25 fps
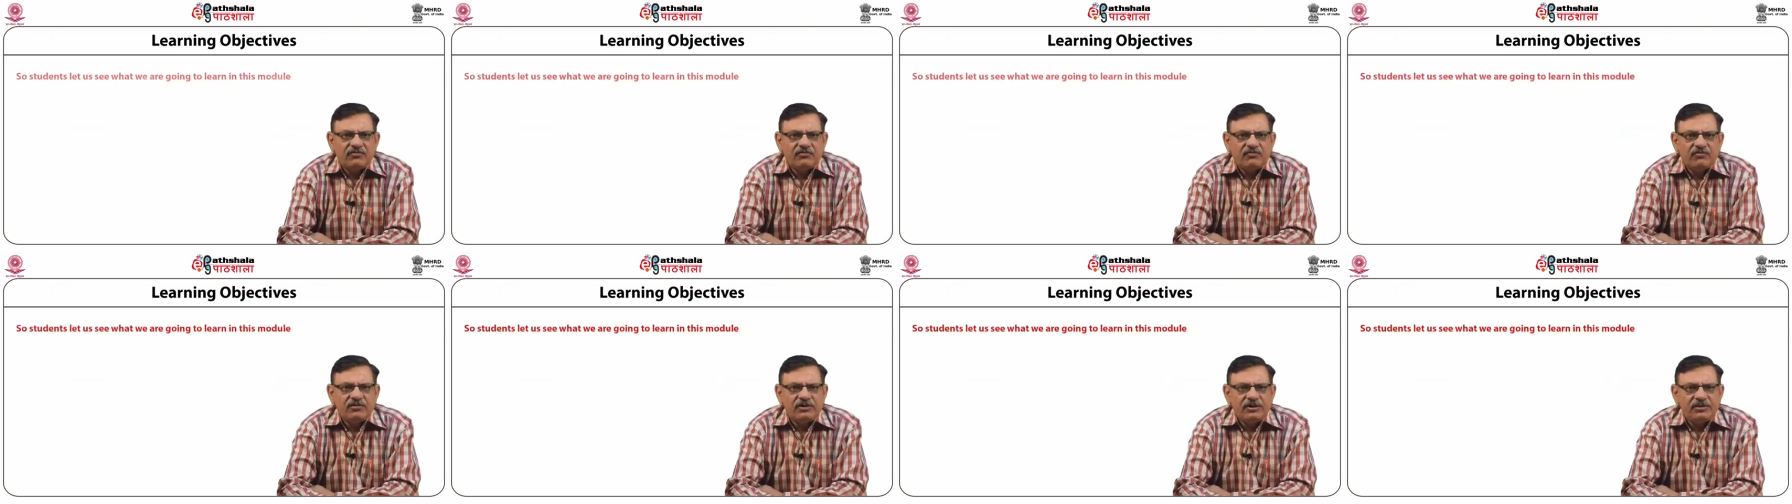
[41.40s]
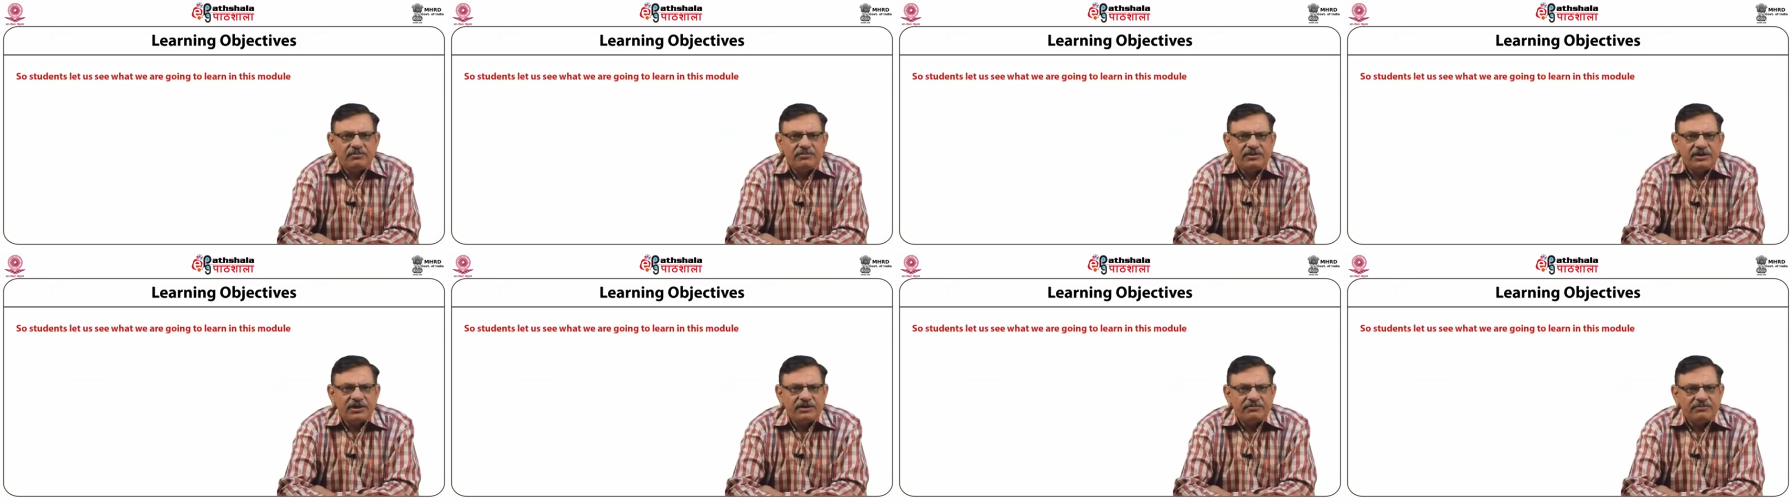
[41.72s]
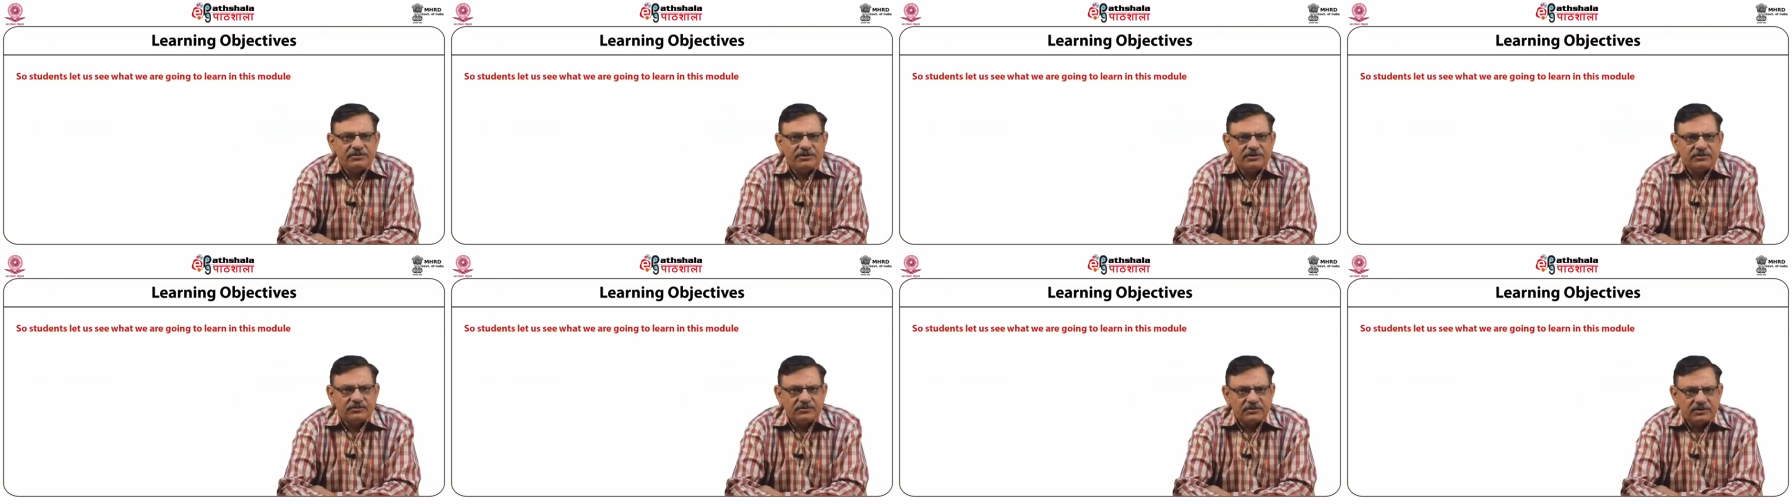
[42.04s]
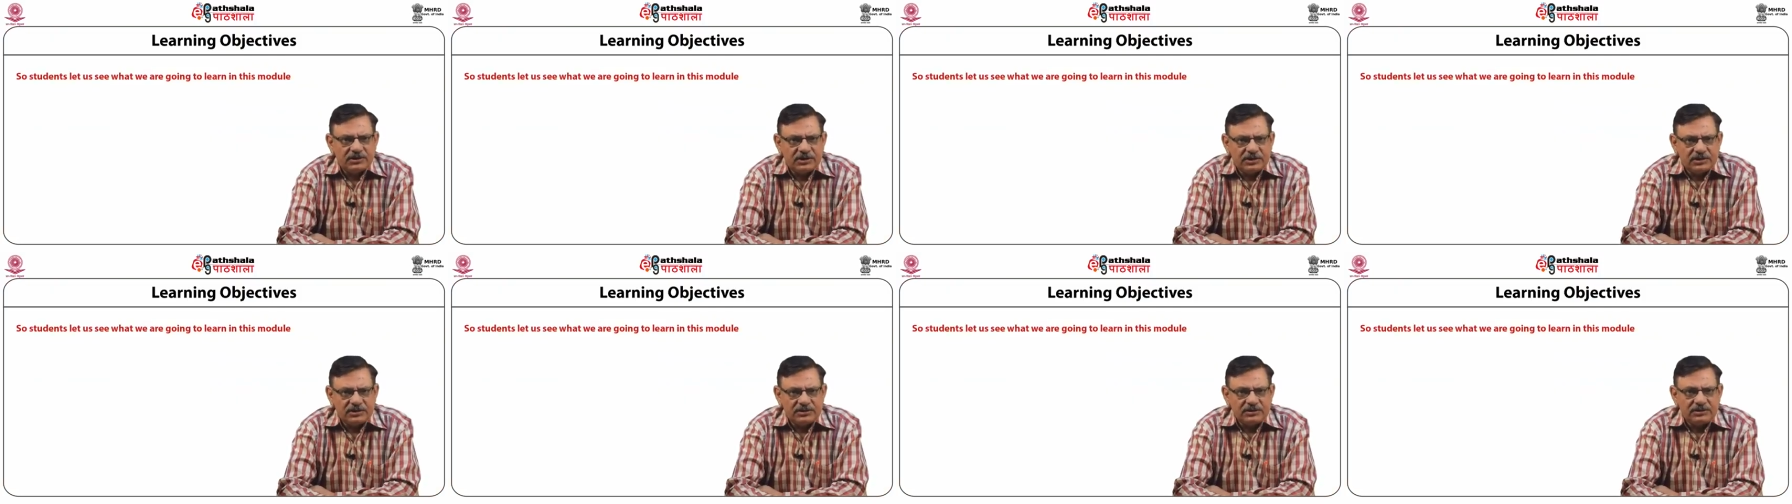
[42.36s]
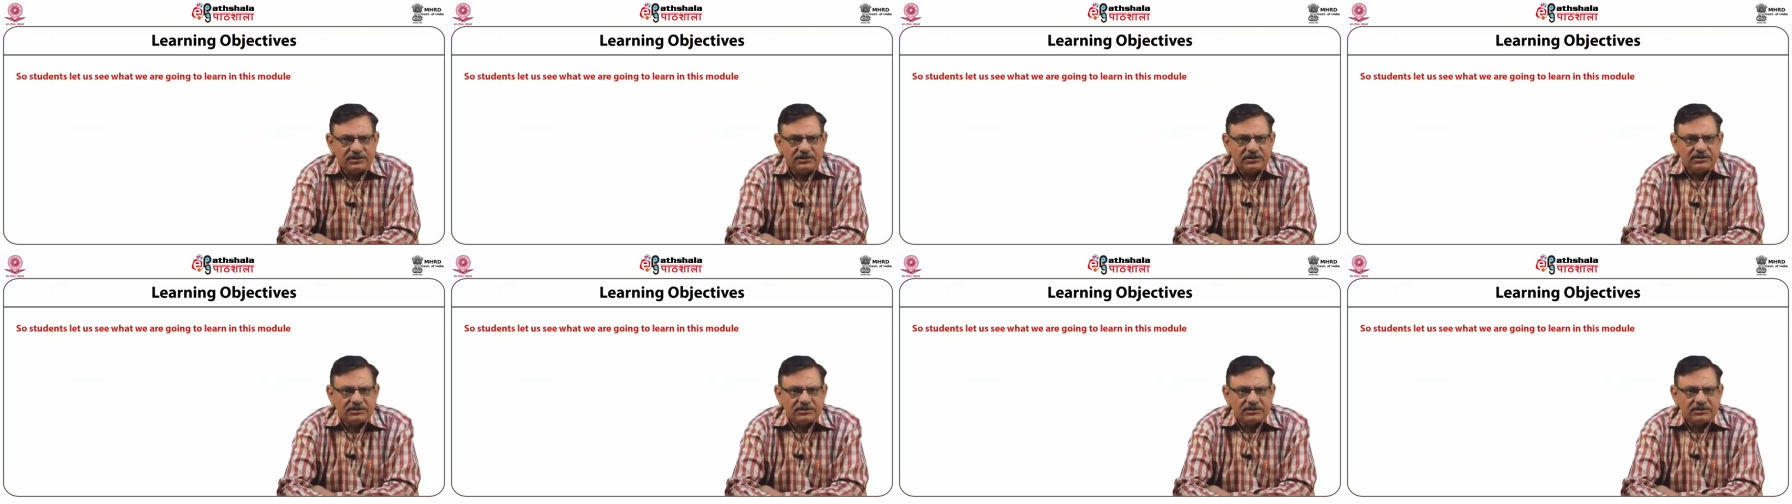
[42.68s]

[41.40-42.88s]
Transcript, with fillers: We will be able to learn